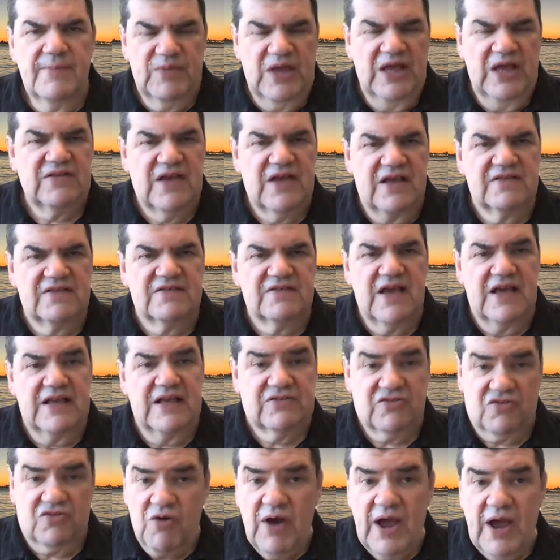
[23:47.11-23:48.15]
It, it
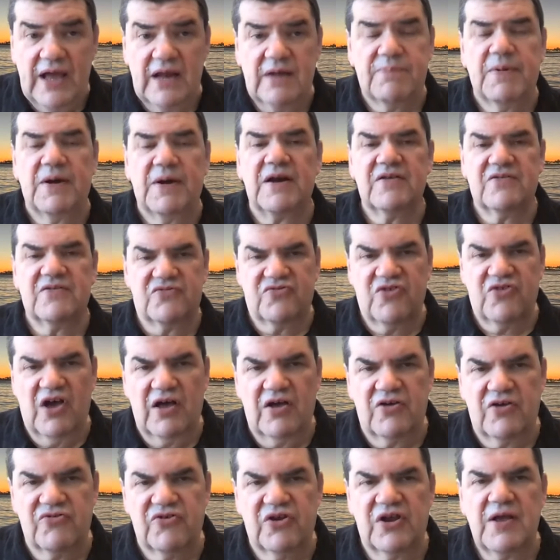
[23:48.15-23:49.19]
it's great but it's
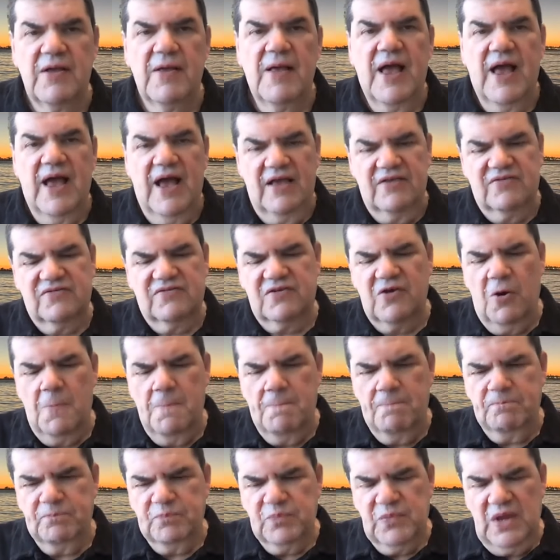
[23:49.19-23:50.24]
challenging and
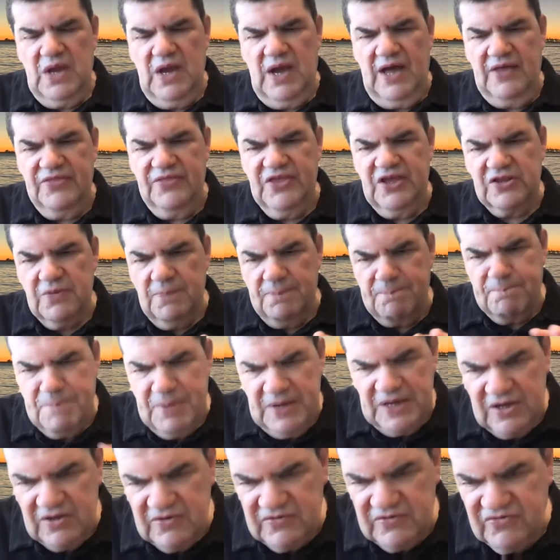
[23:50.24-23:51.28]
so i think the
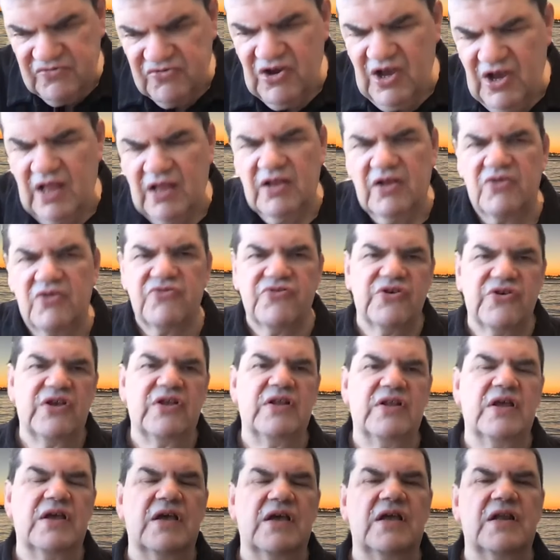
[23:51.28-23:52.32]
biggest challenge
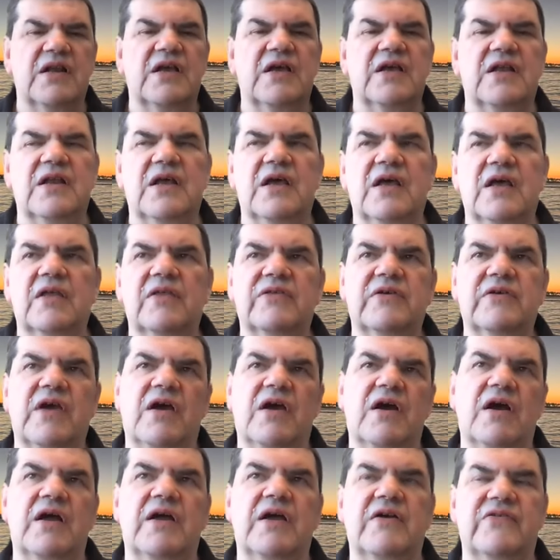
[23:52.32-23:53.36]
in in, in
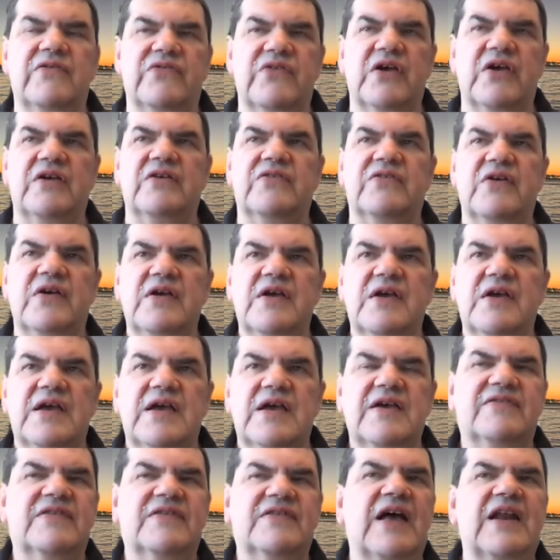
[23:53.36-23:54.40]
healthcare is is
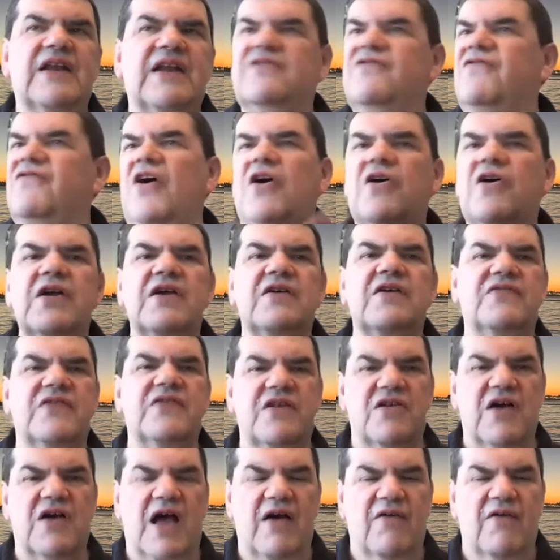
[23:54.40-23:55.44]
is that it's very
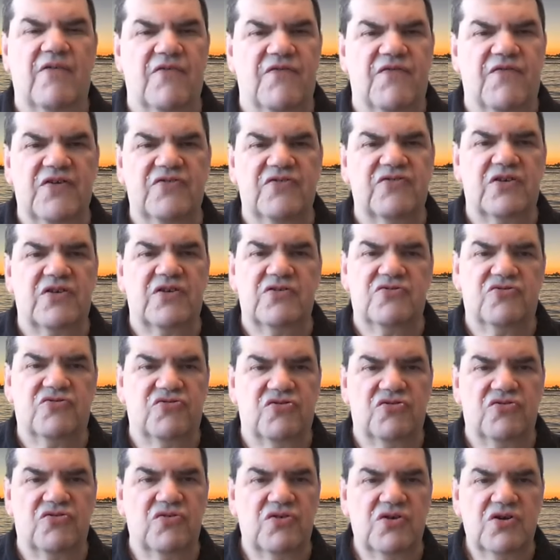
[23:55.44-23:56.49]
easy to have a vision
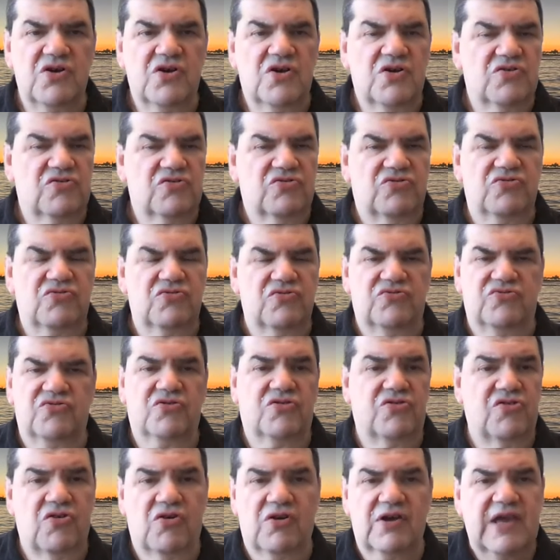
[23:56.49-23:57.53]
to to,
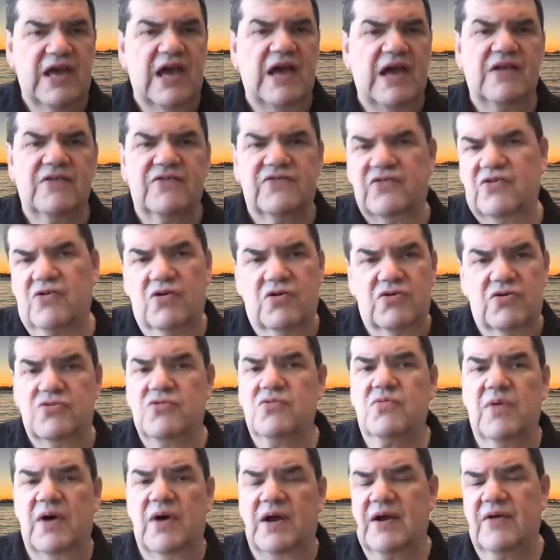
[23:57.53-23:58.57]
to cure cancer or
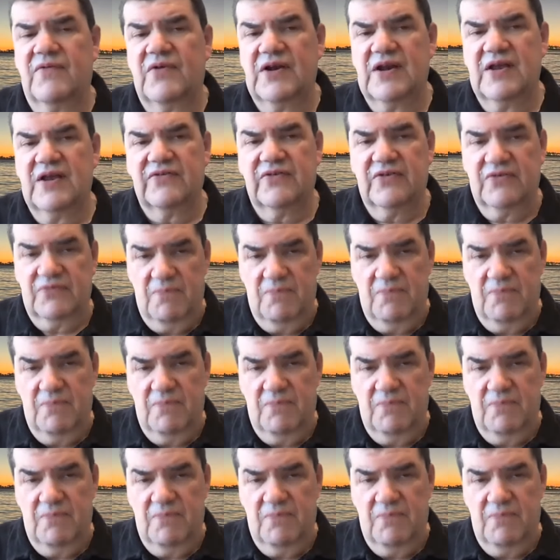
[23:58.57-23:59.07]
do whatever it is.